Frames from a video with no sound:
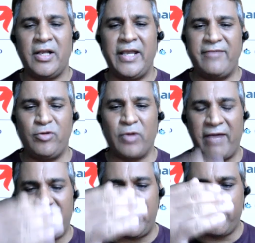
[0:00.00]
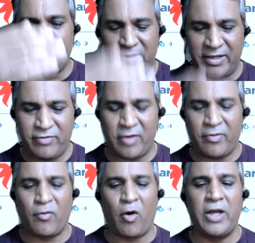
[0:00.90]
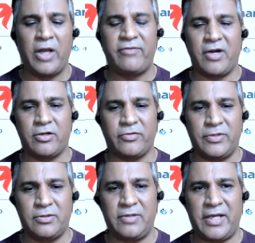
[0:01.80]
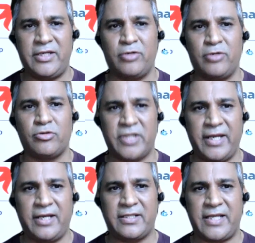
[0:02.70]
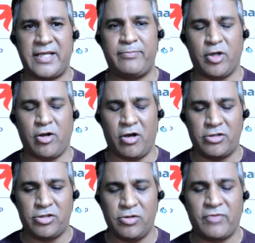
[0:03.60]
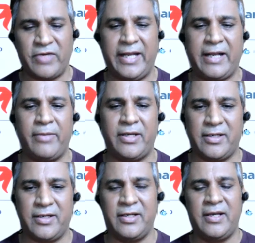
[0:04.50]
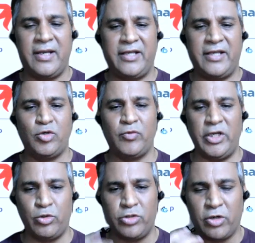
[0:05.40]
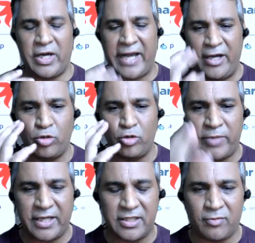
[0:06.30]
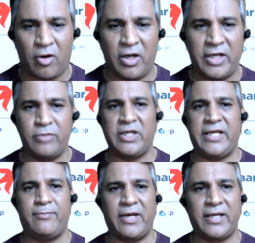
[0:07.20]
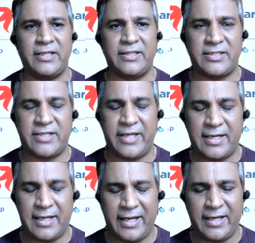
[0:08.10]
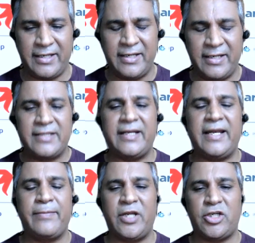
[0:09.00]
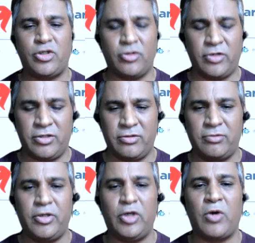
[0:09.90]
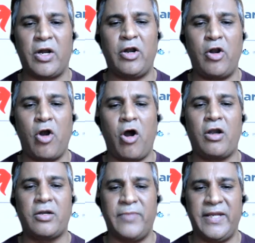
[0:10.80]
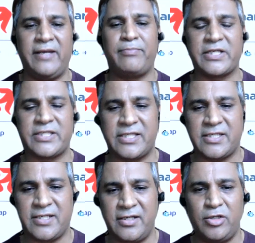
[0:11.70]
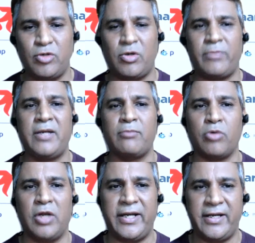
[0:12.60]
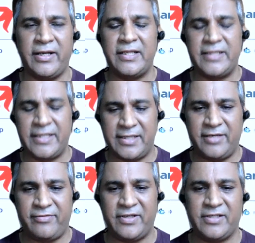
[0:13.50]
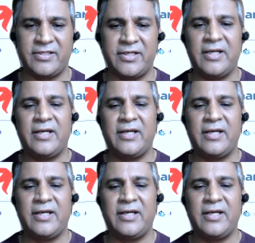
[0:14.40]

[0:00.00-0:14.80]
if you have a wall in front of you and you think that because you are very committed, you will use your head to break the wall and you will keep walking in the straight line, then let me assure you, you are not being persistent, you are being bullheaded. There is a difference.